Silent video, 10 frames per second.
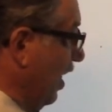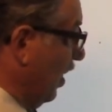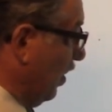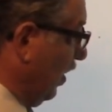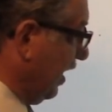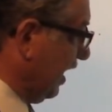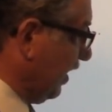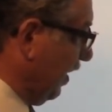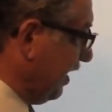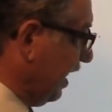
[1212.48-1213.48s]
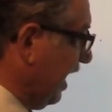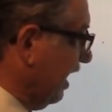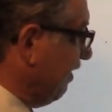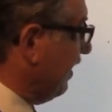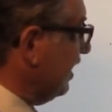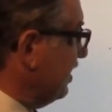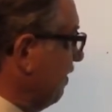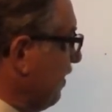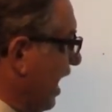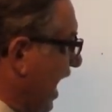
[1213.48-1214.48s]
Look at the length of this
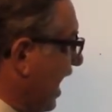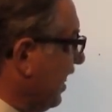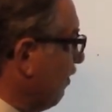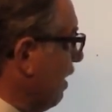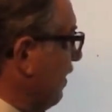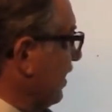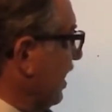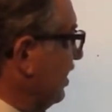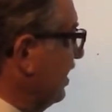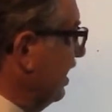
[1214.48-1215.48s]
and the repetition